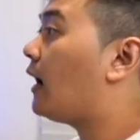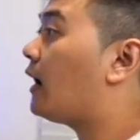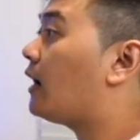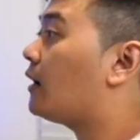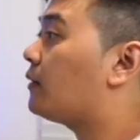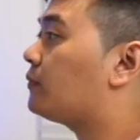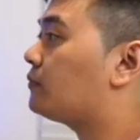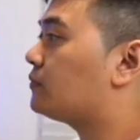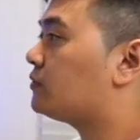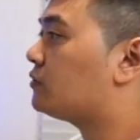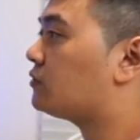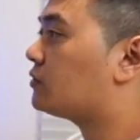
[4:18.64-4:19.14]

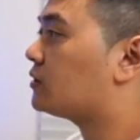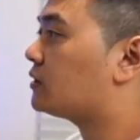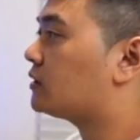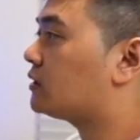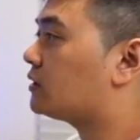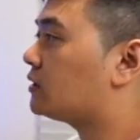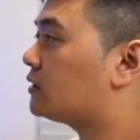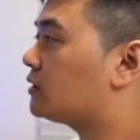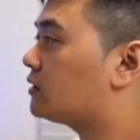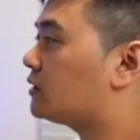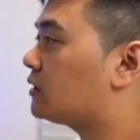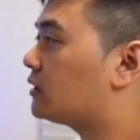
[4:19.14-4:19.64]
you
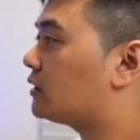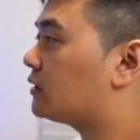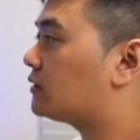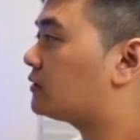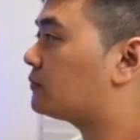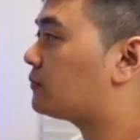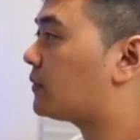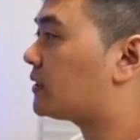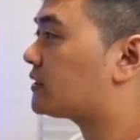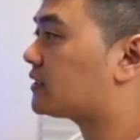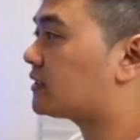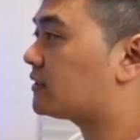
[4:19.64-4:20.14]
can
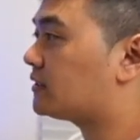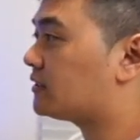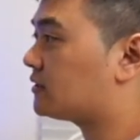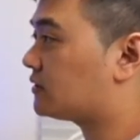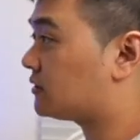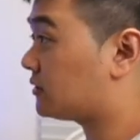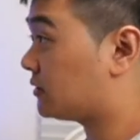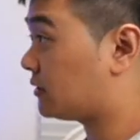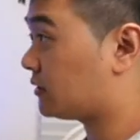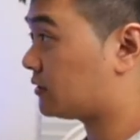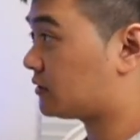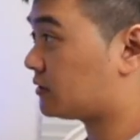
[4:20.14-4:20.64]
basically
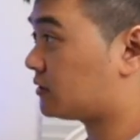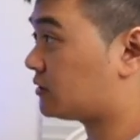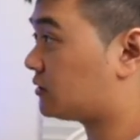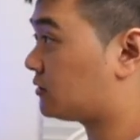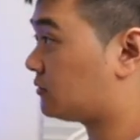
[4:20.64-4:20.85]
search